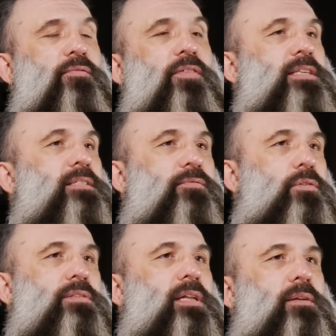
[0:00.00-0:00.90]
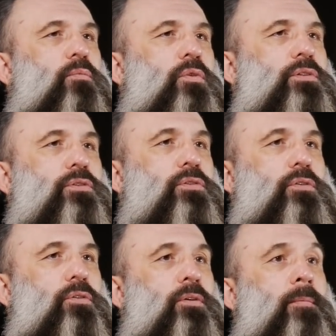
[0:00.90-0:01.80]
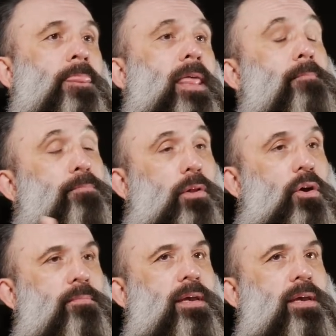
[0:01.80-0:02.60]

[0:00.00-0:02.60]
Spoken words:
Festivals didn't want to employ